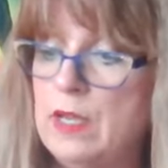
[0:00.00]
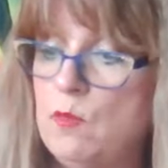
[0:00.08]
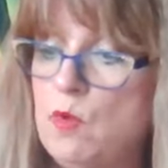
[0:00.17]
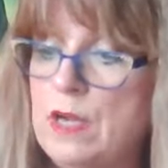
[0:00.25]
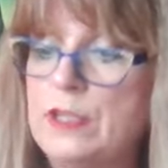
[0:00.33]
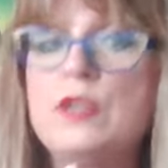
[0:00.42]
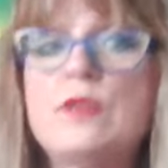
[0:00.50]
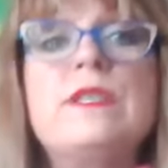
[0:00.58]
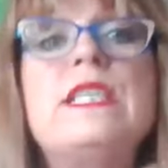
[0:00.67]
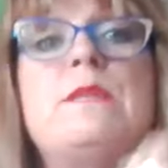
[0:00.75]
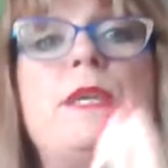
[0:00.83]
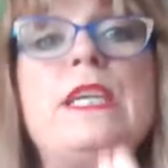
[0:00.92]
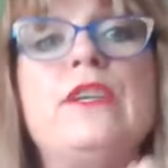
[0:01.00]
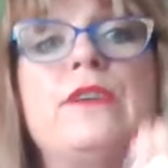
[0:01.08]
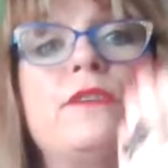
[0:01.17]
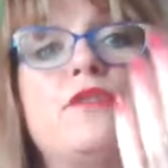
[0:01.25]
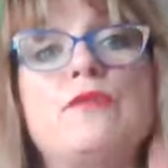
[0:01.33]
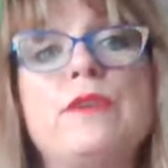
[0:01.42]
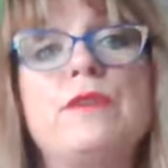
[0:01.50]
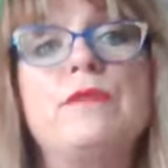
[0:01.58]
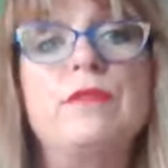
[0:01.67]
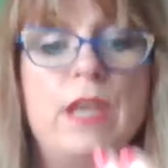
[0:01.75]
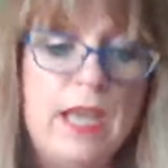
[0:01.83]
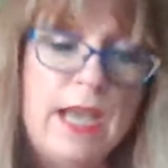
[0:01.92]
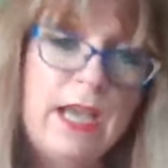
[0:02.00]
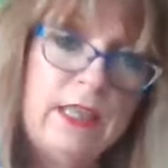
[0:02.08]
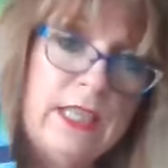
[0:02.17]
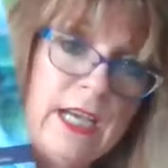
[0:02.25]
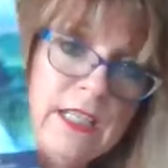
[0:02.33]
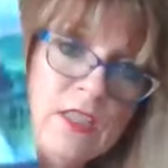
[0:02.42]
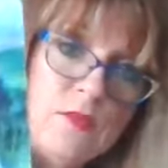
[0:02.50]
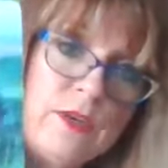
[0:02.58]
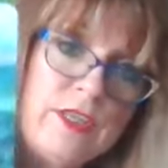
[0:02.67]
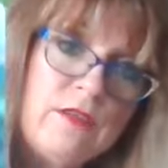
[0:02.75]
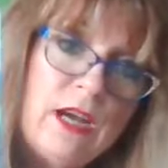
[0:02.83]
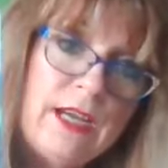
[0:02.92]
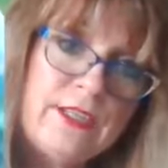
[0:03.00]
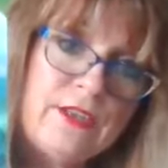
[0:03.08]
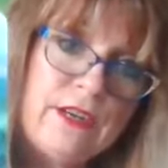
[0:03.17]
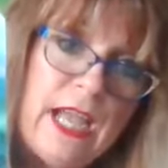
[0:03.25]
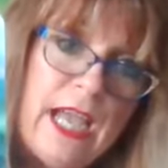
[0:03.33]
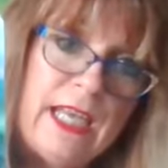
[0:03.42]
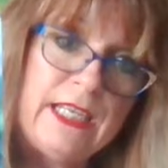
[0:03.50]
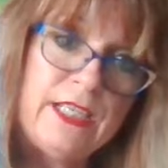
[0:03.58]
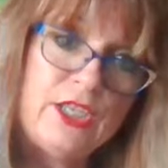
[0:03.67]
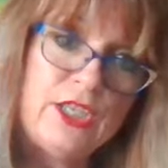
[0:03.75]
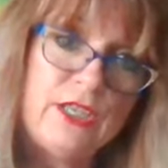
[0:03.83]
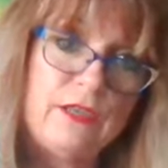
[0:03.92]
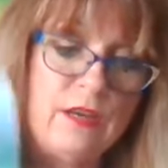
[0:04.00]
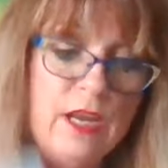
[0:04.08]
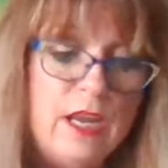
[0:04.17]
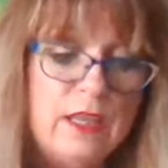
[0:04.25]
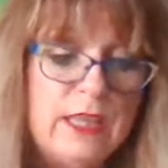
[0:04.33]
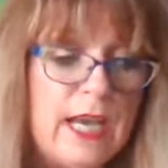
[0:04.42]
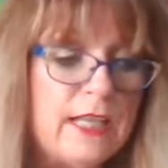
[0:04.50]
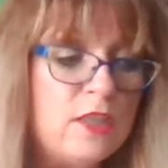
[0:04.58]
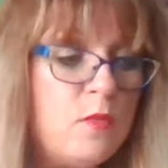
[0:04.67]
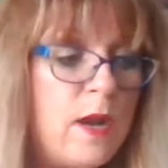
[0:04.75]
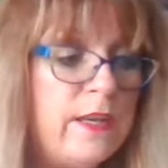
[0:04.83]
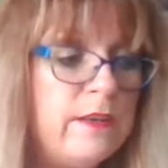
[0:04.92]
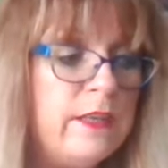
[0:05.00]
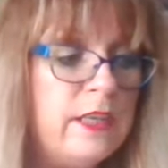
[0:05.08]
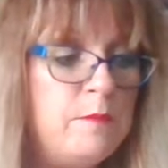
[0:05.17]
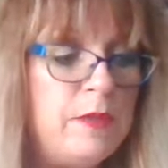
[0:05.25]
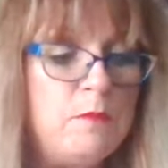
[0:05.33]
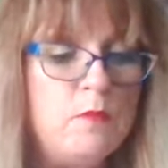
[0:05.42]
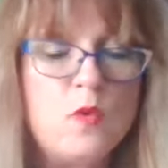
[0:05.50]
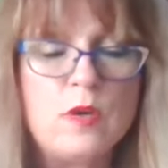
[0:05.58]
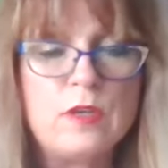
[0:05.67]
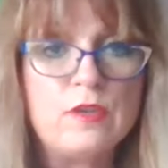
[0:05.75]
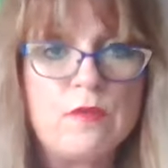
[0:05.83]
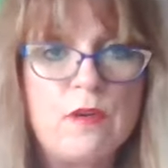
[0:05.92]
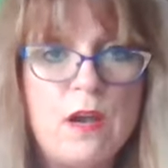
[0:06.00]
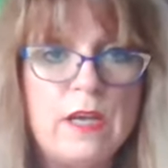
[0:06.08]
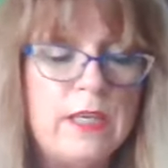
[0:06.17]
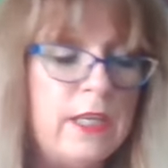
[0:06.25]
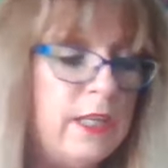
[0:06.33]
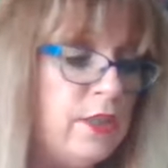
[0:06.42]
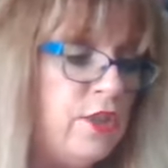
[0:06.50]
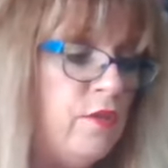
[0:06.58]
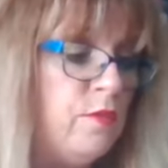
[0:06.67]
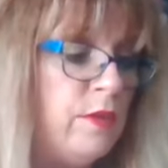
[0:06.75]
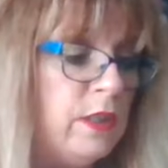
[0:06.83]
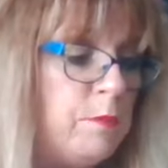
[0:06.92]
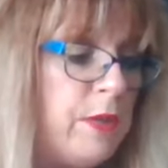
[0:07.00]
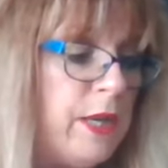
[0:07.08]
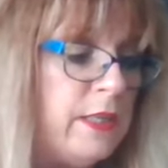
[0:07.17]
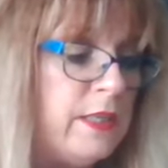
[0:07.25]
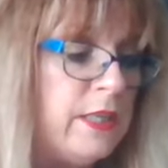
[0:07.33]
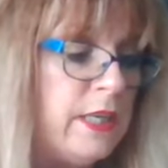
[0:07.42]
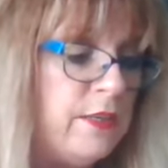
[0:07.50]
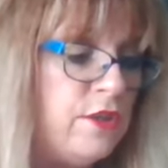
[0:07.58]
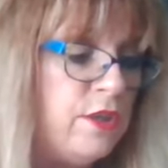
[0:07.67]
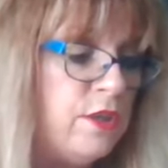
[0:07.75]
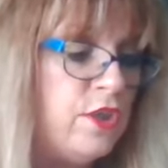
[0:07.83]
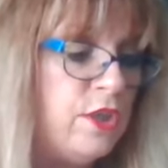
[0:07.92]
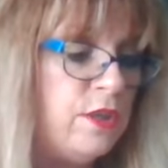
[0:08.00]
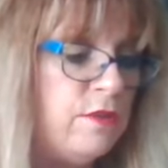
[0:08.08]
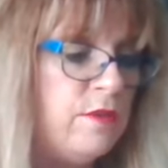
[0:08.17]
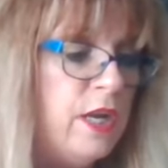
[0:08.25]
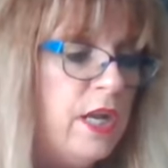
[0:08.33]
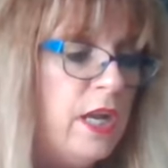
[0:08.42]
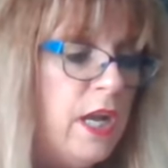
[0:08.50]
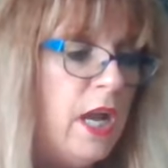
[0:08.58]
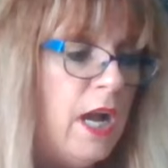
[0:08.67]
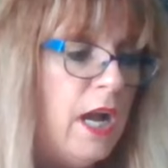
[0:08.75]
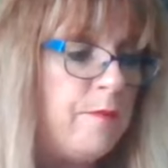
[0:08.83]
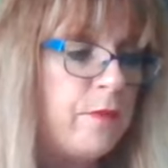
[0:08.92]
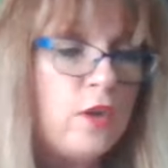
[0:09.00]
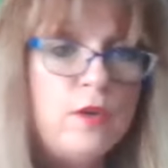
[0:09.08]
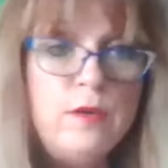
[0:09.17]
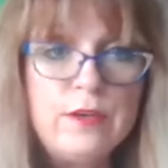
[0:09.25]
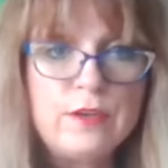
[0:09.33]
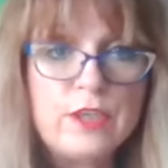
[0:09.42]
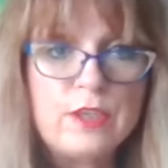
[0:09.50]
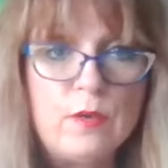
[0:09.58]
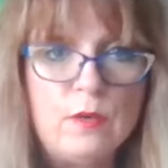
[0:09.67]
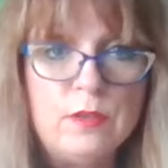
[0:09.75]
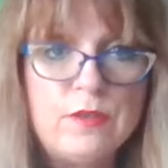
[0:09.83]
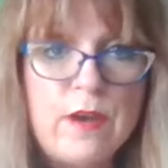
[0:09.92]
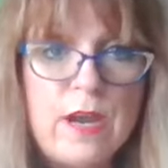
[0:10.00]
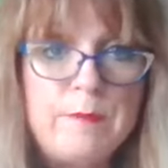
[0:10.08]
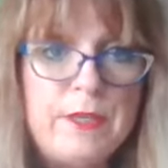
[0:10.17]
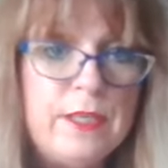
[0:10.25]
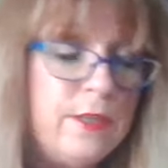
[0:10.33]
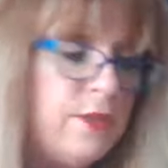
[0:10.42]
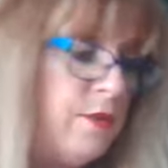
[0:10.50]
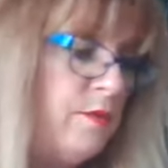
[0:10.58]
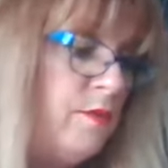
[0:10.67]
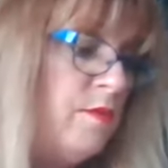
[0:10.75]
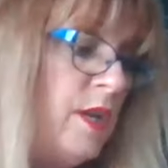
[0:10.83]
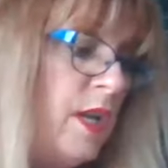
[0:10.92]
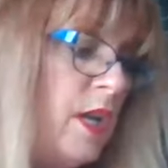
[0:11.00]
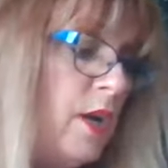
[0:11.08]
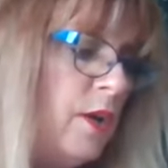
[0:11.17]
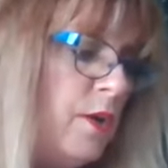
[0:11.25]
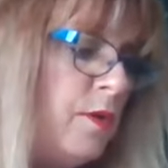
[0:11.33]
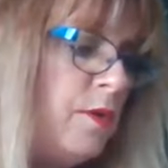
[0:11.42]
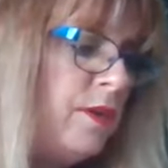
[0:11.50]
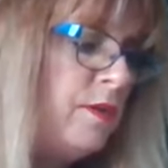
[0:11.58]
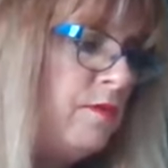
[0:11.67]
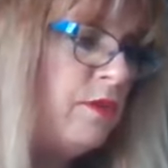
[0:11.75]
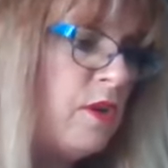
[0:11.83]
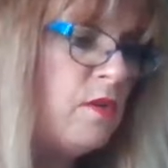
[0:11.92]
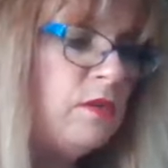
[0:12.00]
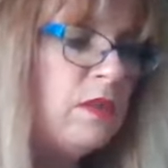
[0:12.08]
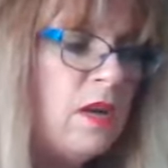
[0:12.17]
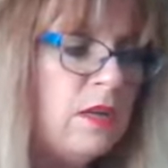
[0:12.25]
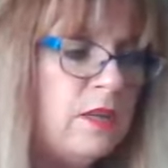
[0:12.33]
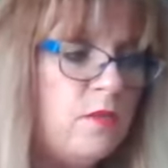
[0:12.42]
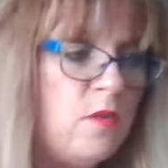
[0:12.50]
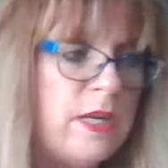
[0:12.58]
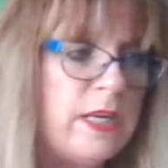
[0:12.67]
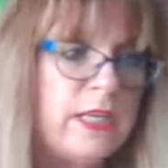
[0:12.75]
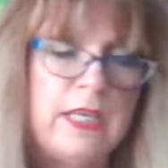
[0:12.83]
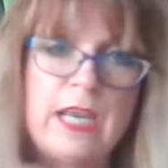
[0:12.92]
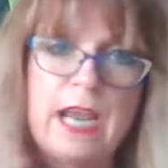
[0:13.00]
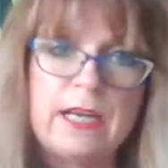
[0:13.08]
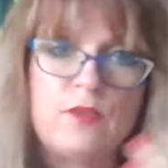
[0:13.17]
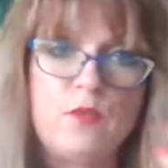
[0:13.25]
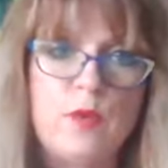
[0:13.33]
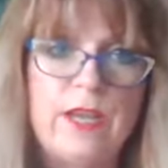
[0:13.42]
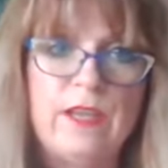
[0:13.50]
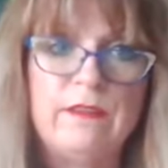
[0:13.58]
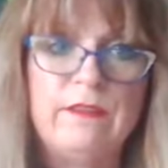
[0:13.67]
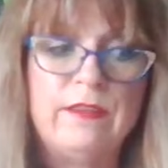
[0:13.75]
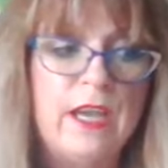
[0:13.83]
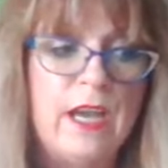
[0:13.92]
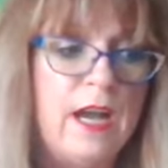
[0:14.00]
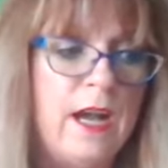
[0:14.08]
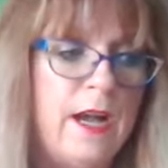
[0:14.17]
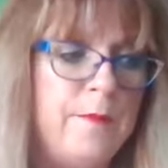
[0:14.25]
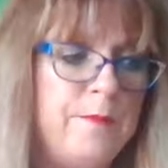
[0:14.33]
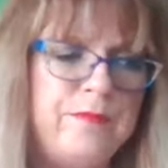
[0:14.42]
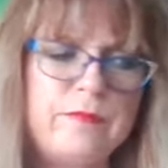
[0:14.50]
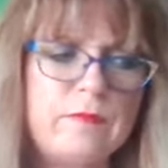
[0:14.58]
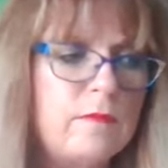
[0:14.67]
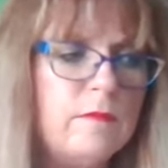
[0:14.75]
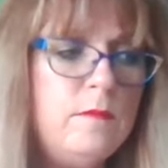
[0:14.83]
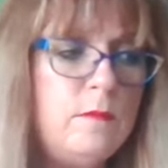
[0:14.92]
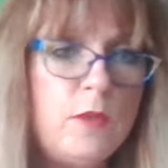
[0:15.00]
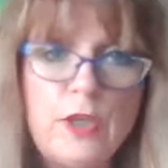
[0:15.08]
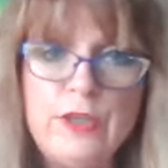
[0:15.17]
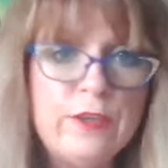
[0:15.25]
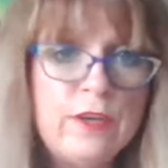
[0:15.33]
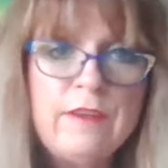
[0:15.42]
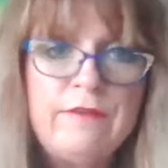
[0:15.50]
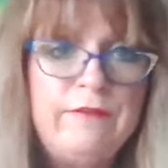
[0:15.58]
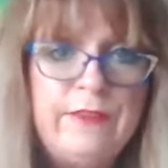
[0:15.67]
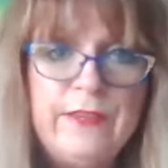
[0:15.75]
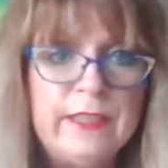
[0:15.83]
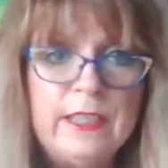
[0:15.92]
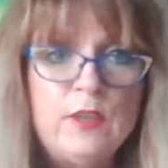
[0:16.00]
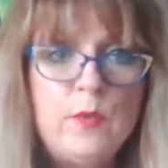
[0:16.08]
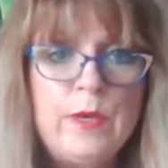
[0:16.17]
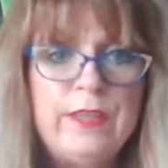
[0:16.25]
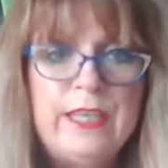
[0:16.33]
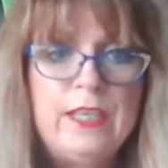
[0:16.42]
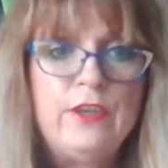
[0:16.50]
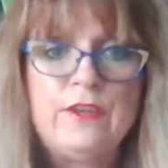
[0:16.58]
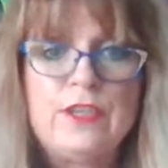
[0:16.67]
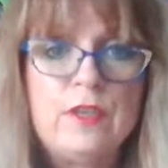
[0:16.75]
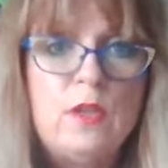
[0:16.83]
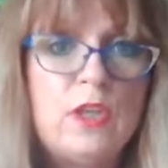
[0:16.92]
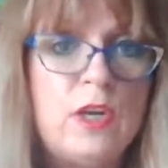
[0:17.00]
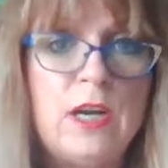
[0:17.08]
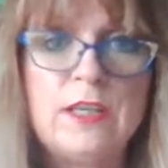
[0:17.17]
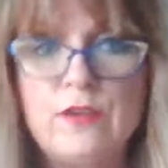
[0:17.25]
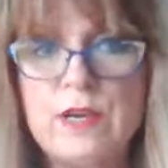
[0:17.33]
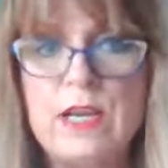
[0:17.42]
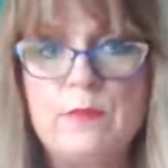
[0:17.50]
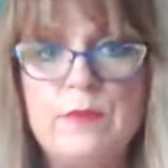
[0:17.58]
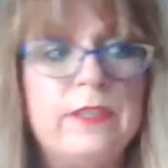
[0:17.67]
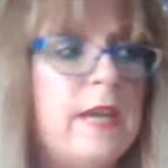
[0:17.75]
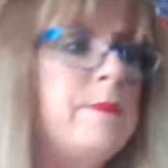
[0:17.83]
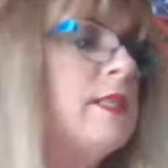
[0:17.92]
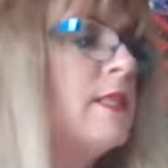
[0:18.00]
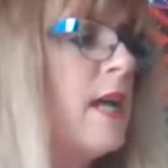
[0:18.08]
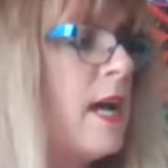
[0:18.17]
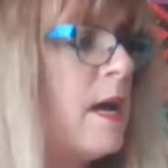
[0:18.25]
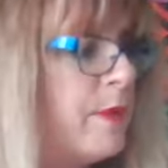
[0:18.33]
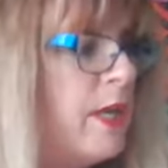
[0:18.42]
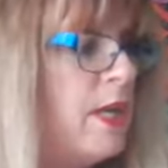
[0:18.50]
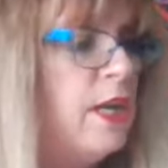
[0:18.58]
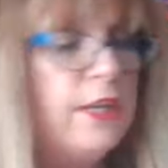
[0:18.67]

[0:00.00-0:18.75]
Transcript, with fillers: It wants you to speak your truth. And that's where you guys are headed to. That's why you're going to be more drawn into really paying attention to um, who your soul tribe is, who who you no longer want to connect with. Um, you're not feeling with it. Your soul contract with them is up.